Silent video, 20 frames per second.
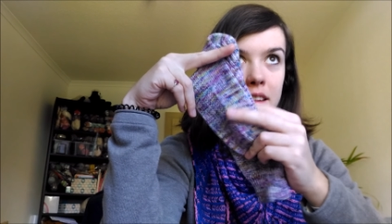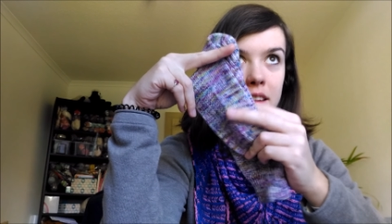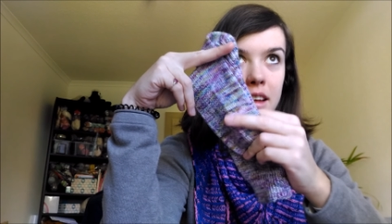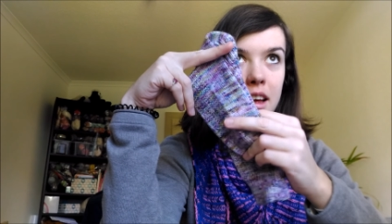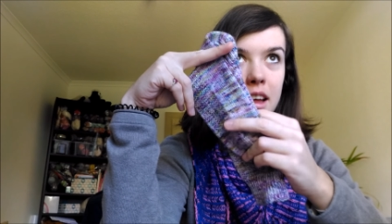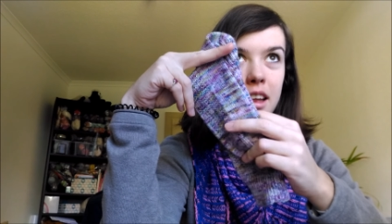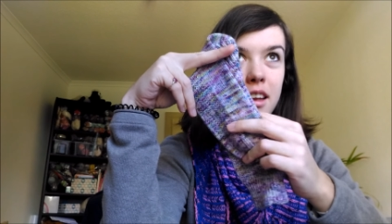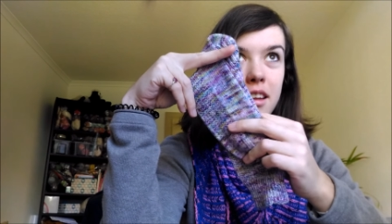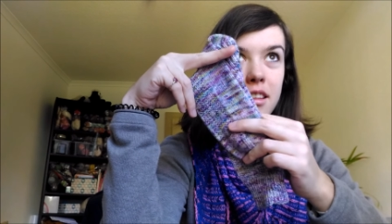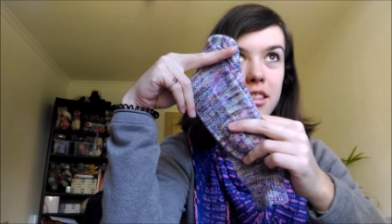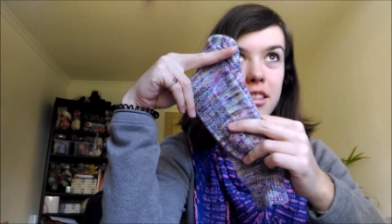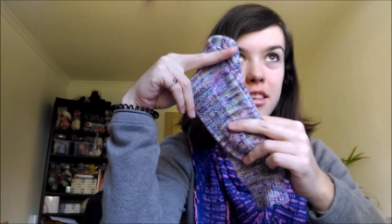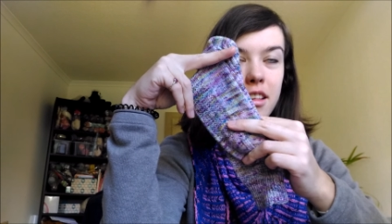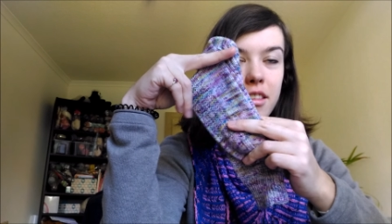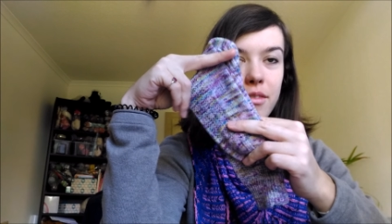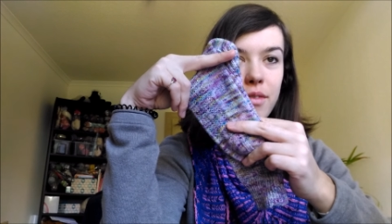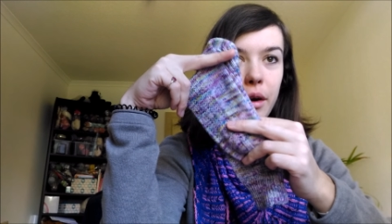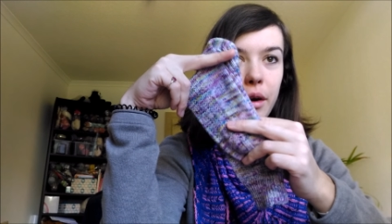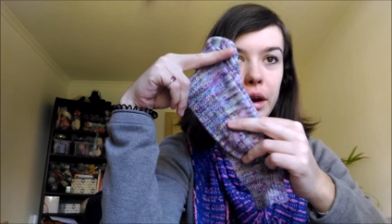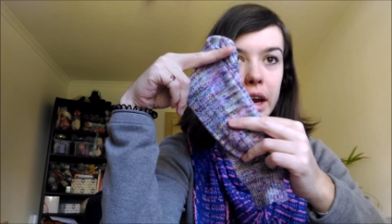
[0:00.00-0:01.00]
than
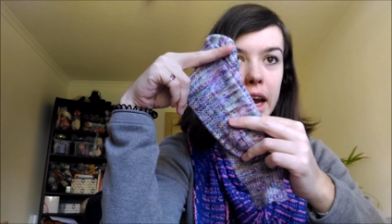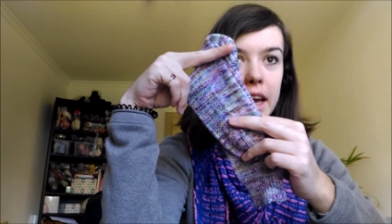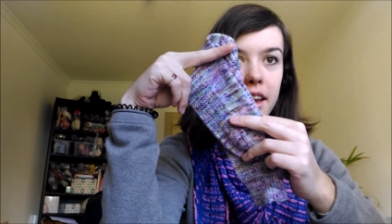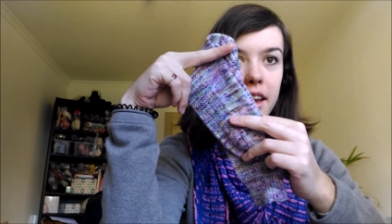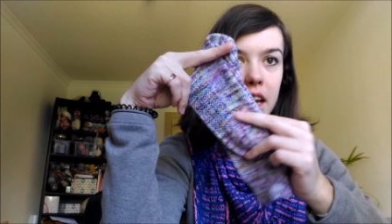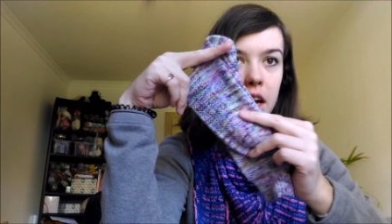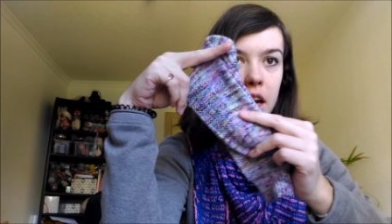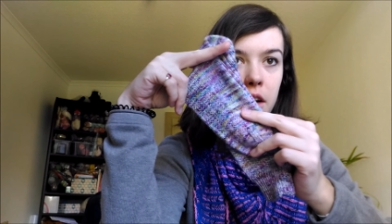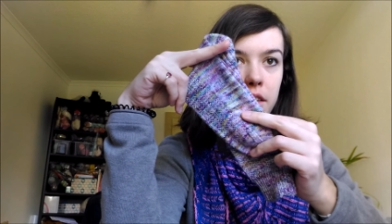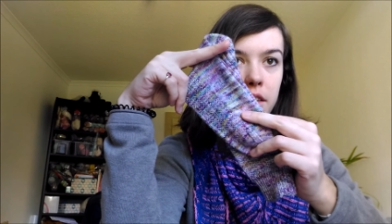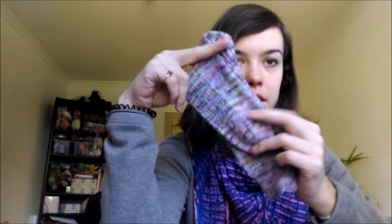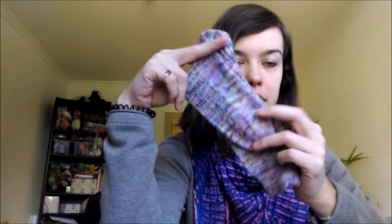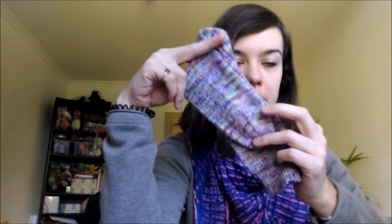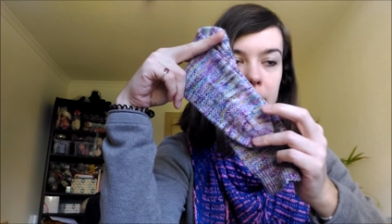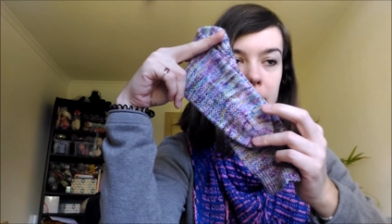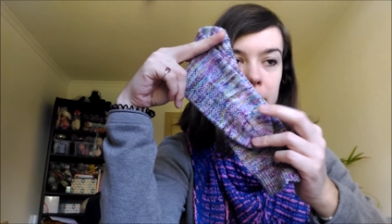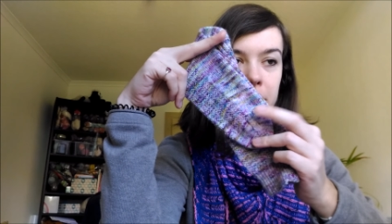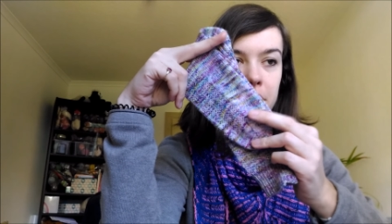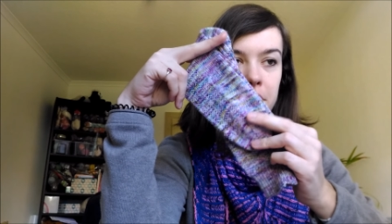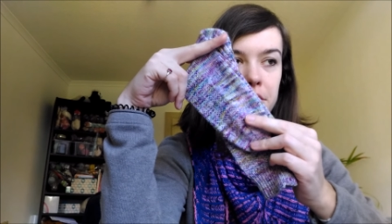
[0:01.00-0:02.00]
just variegated yarns
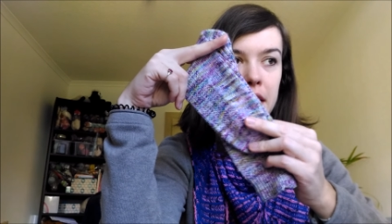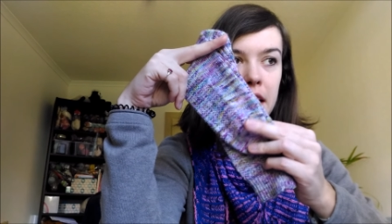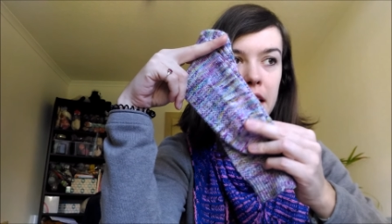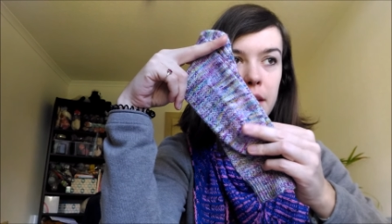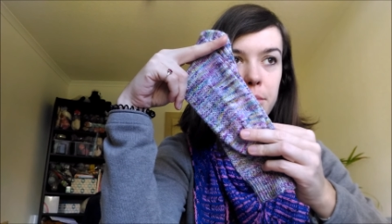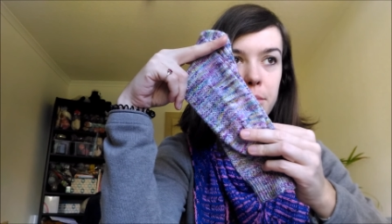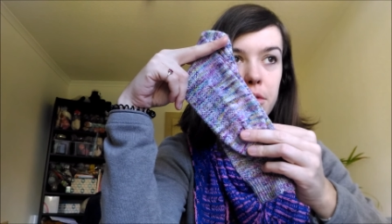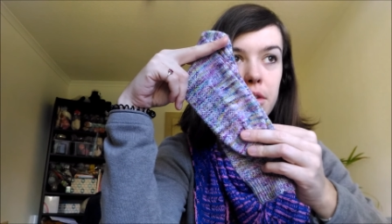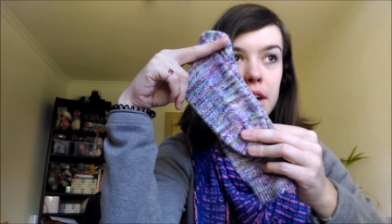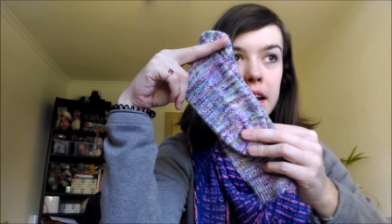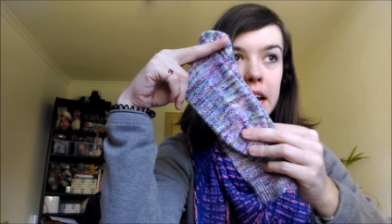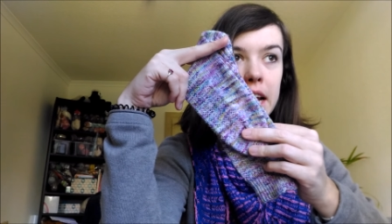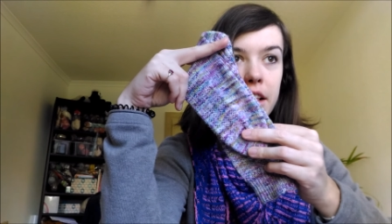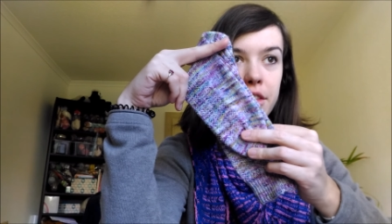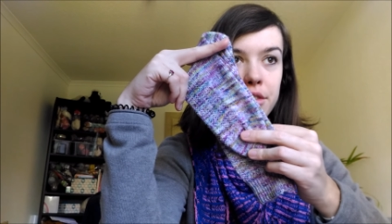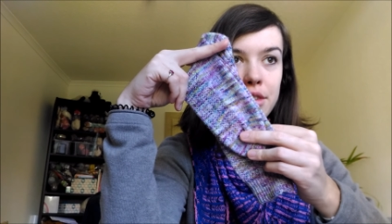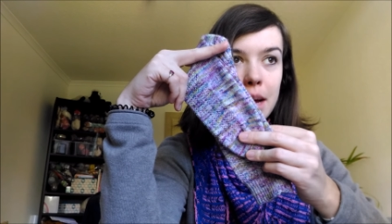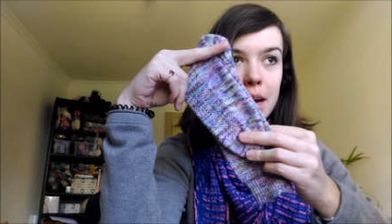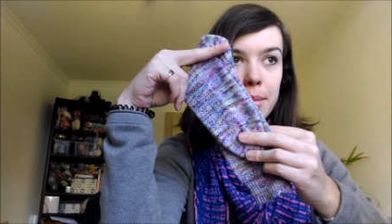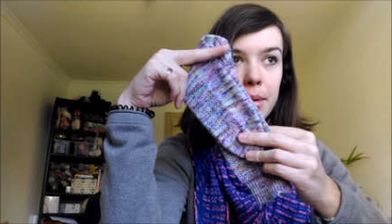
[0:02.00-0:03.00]
that create pooling and
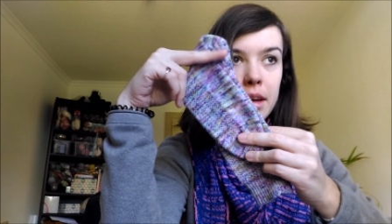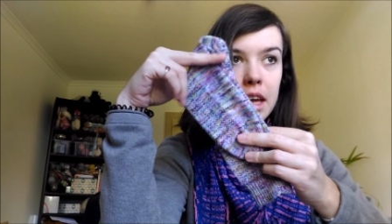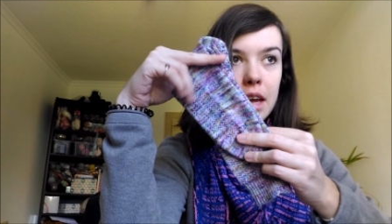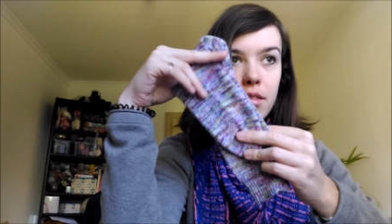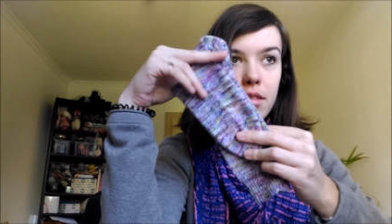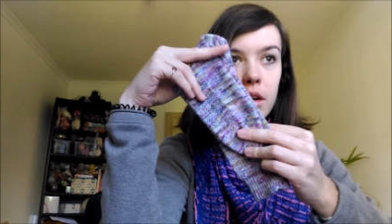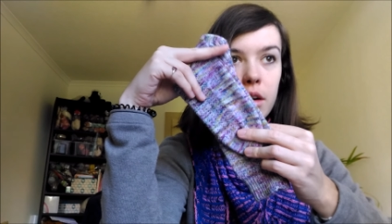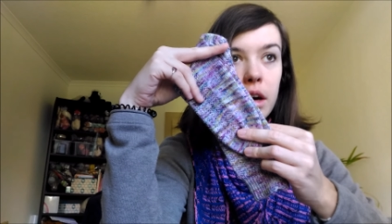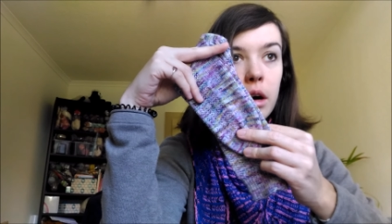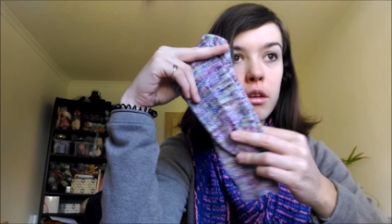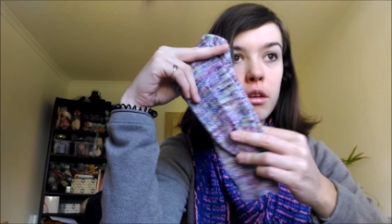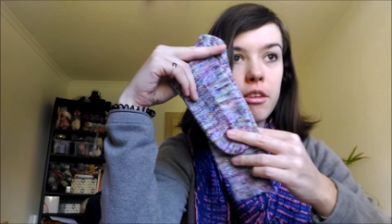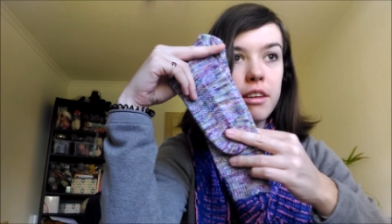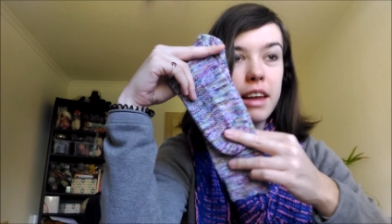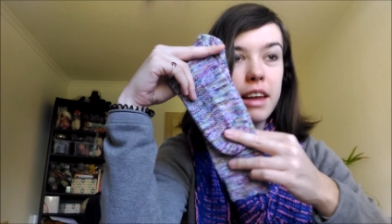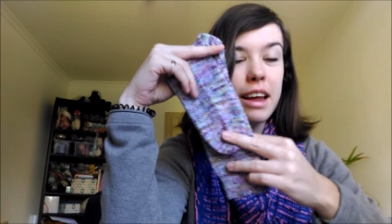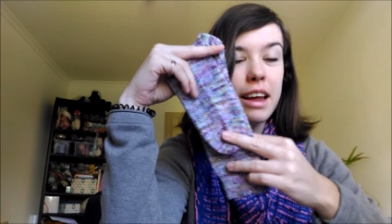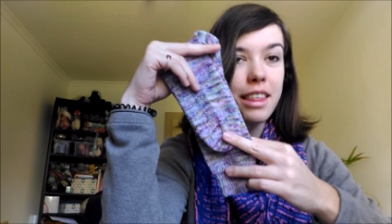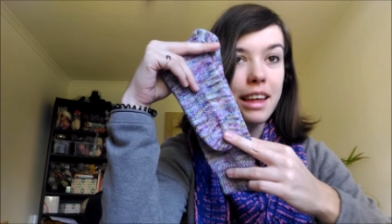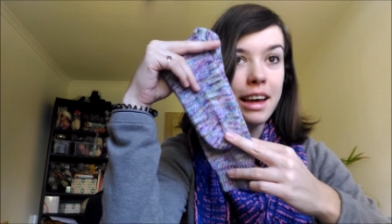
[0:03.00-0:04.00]
striping, even though I also
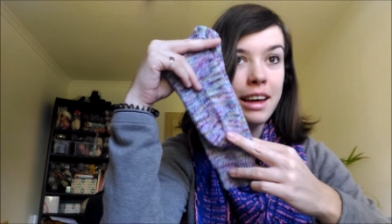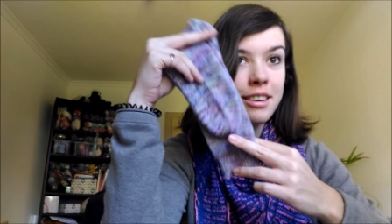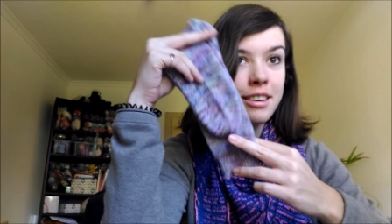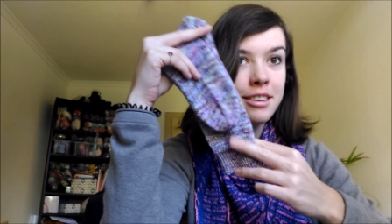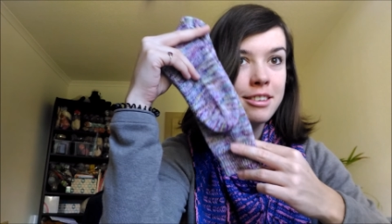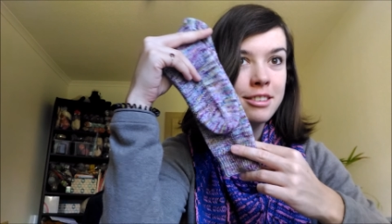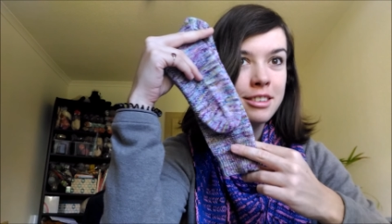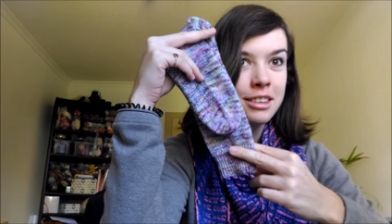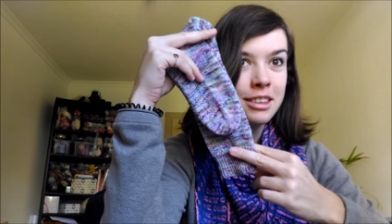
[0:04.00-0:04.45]
like that.